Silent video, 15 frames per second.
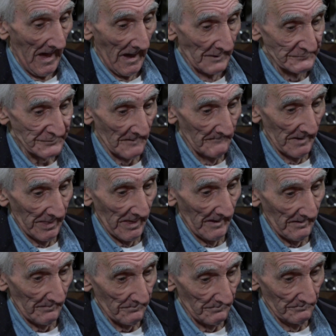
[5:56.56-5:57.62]
some of
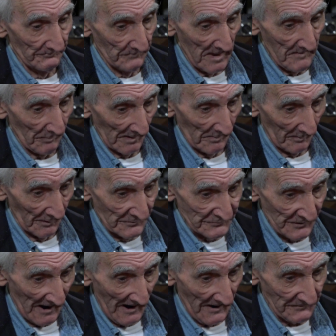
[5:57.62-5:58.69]
the people that was
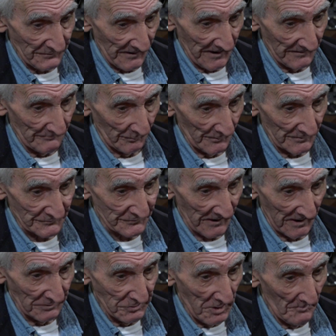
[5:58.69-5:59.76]
there
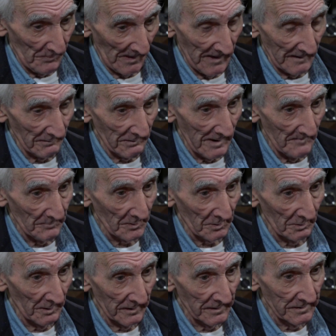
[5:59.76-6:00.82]
said, you playing Cripple
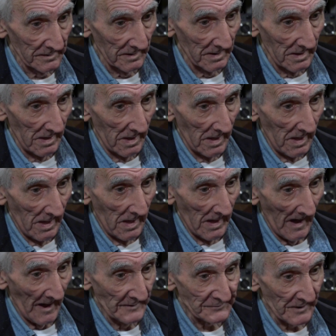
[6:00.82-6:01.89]
Creek?
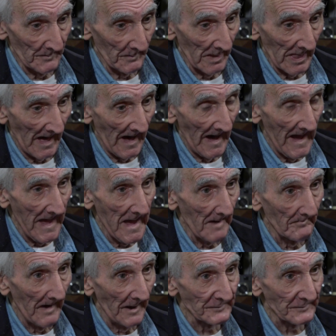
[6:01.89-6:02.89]
I said, well, I am. I